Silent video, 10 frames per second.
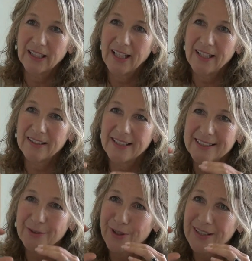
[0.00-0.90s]
And that's
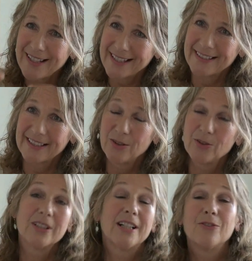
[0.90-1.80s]
the fantastic
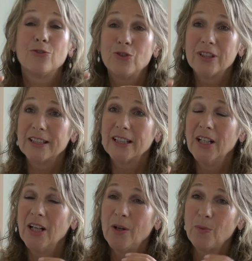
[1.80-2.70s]
news that I really
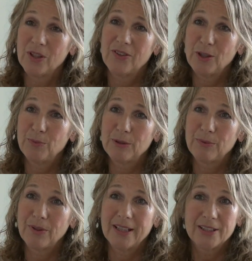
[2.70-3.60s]
want to tell
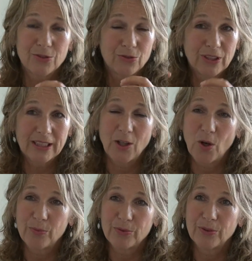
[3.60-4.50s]
people. It's really
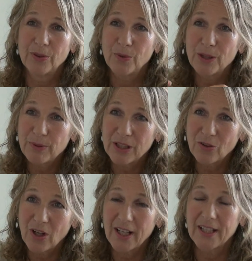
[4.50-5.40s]
hopeful. With
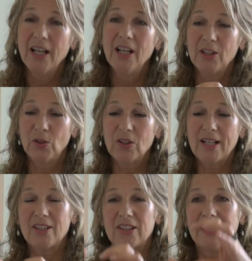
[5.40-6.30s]
PRI, you can
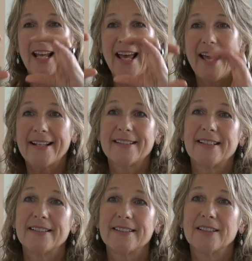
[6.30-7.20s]
actually
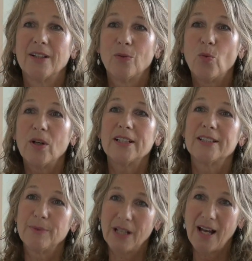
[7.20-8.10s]
access what
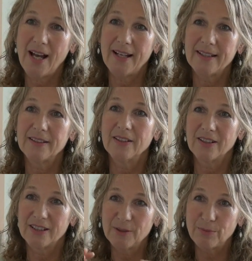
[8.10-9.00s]
is behind
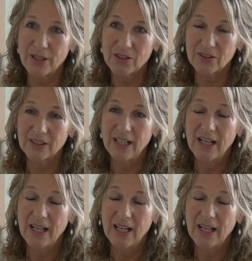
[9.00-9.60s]
the depression.